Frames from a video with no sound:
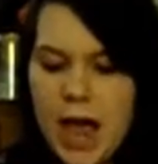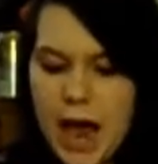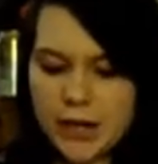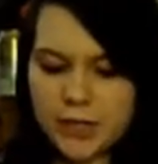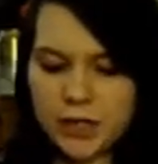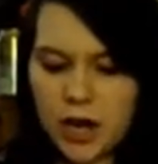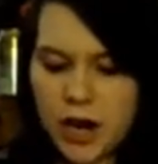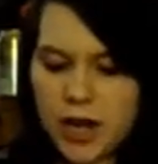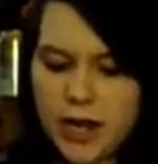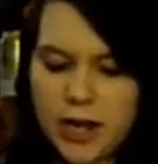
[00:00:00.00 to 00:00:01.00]
I just
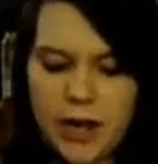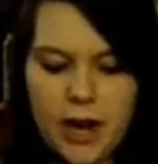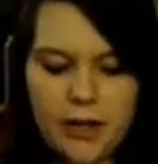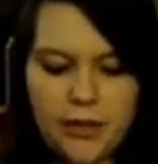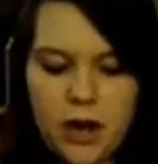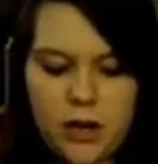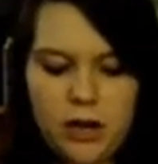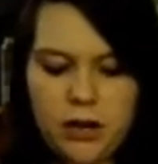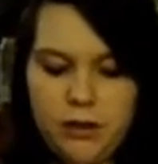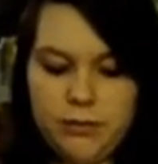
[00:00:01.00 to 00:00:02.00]
saw it and I thought
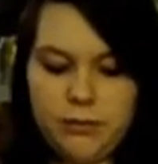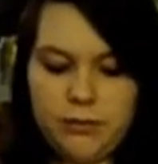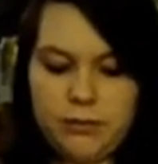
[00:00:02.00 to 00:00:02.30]
of